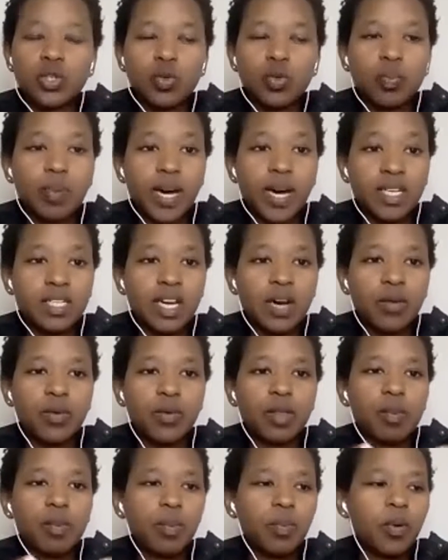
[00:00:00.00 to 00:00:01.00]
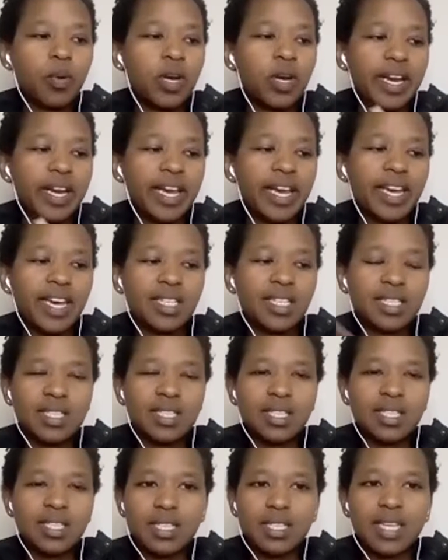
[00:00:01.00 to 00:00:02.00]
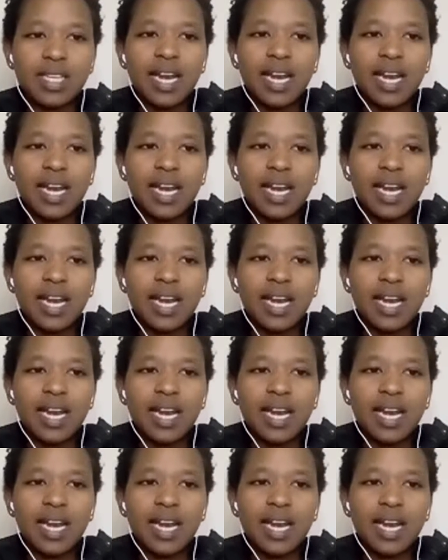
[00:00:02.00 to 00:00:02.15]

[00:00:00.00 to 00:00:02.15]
to partner with people. And I guess this is a